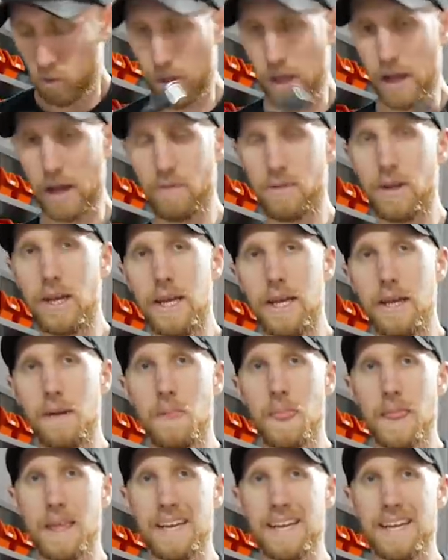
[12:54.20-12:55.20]
We have
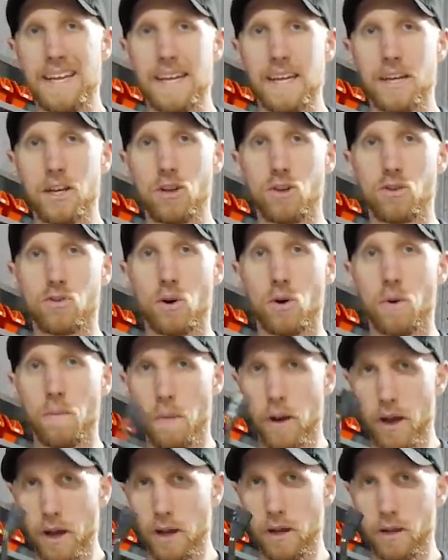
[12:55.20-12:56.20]
a
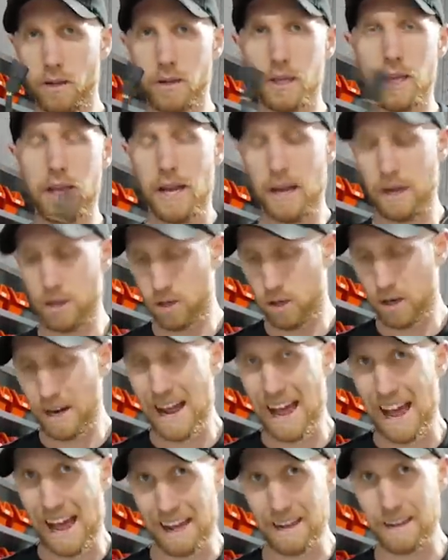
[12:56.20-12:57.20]
control pilot
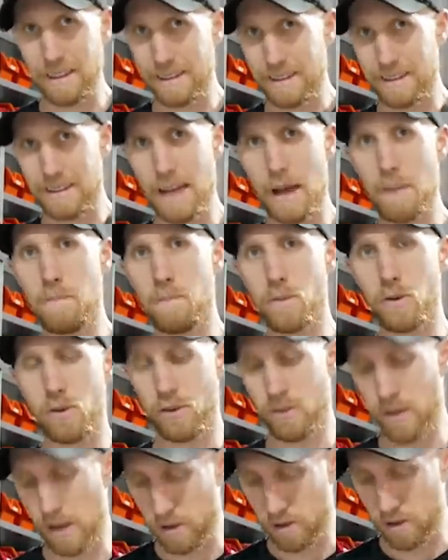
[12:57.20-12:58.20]
connector and
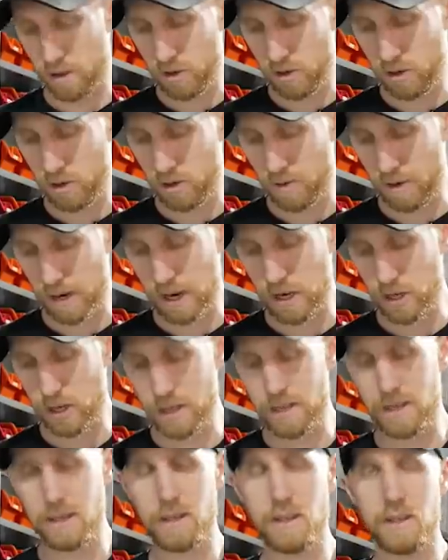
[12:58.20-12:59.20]
temperature sensors, so it
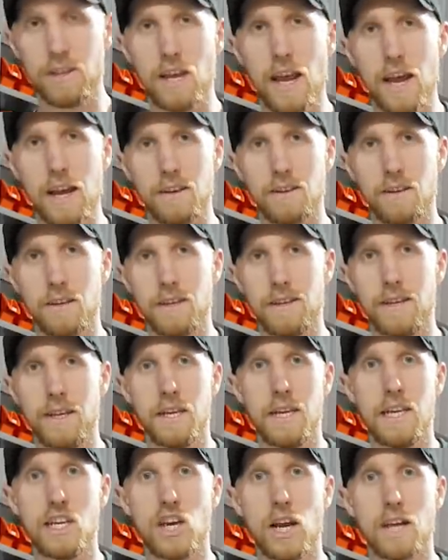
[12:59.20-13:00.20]
actually checks,
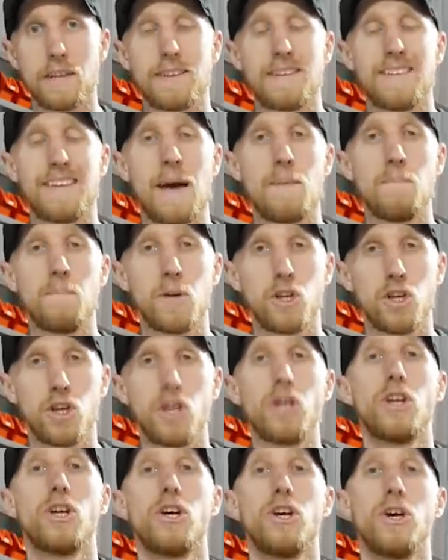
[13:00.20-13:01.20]
continually checks the
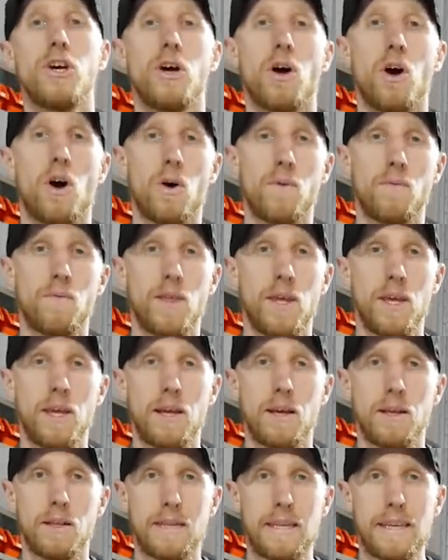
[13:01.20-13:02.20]
temperature of
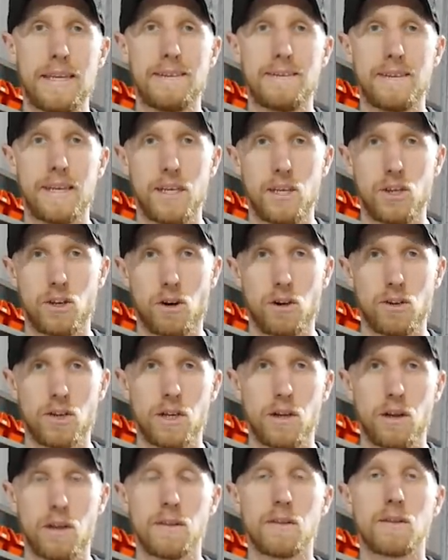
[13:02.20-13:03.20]
the DC charging